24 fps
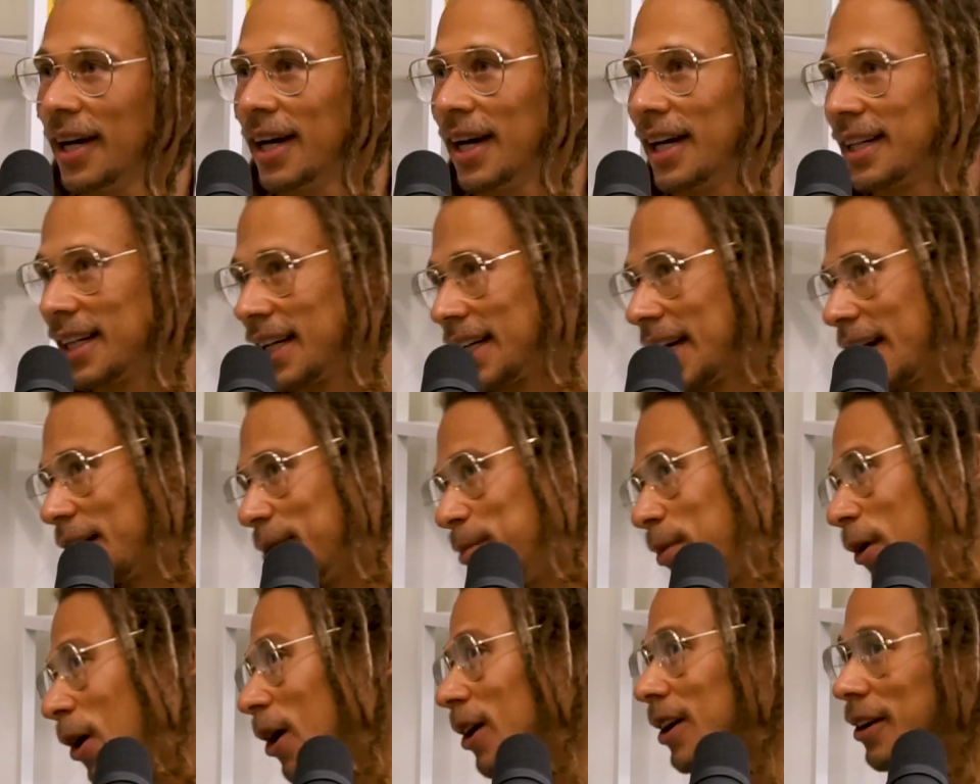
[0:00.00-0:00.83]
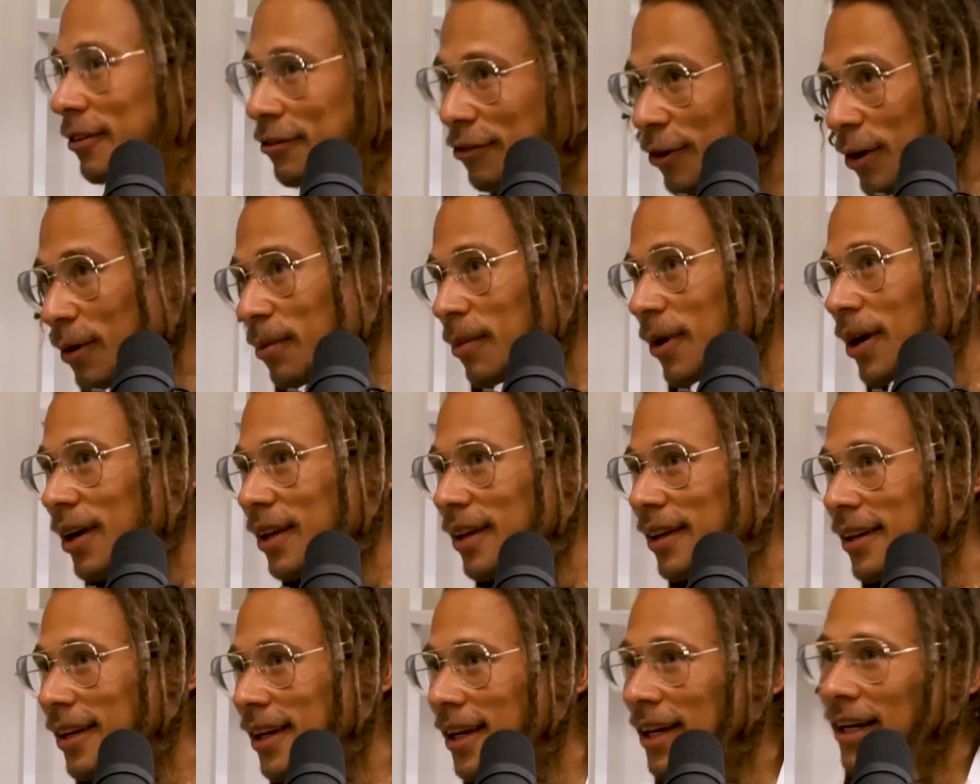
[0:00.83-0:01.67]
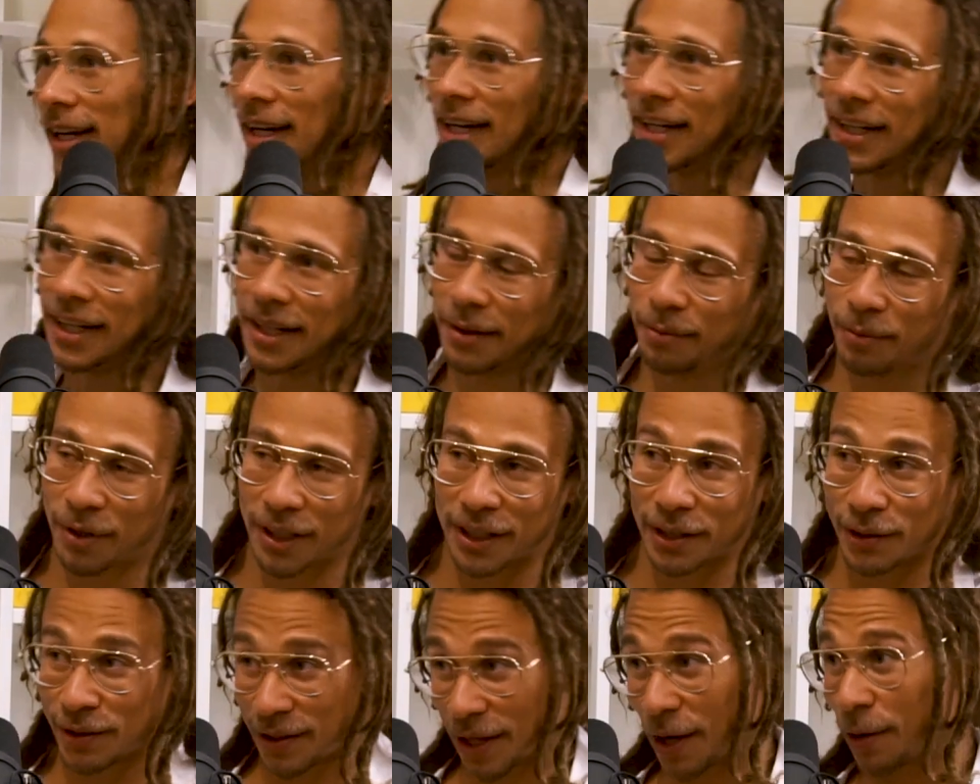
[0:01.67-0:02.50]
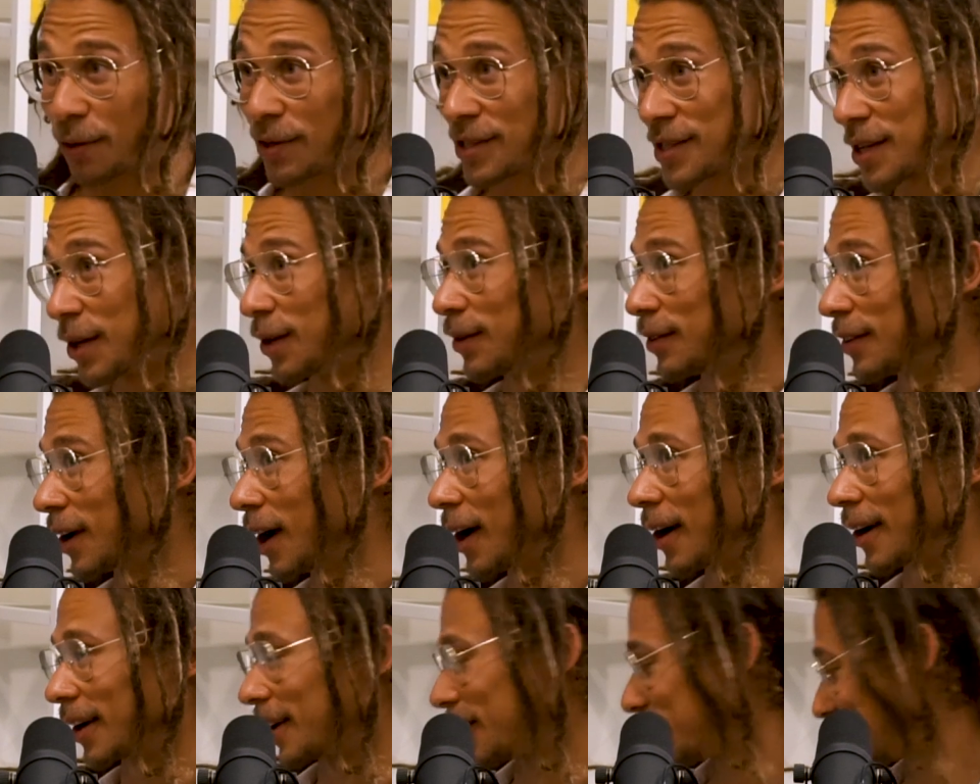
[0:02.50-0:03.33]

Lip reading: And then I'd party for a month. But they were still dark.